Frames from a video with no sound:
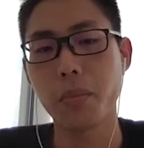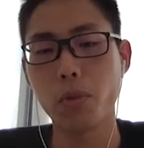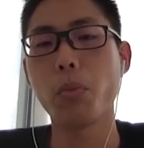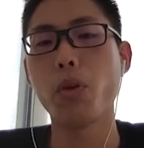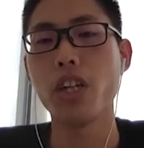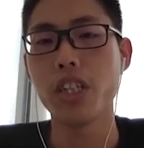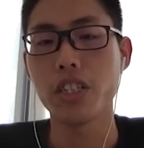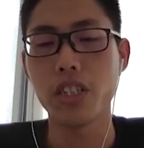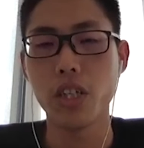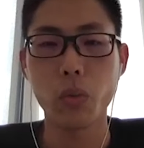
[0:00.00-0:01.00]
popular
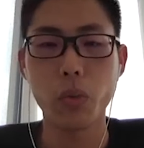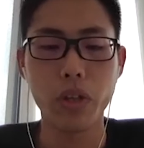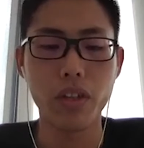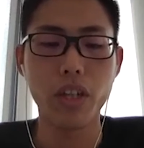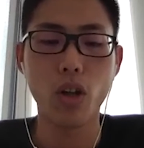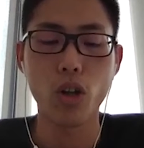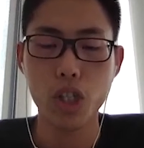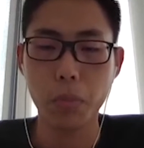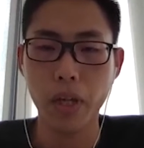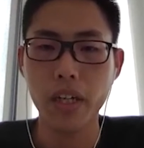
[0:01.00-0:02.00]
this year with
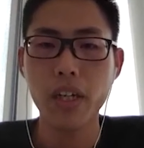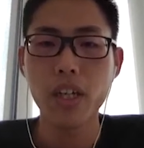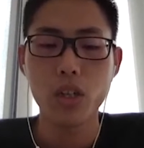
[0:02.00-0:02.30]
Launchpad.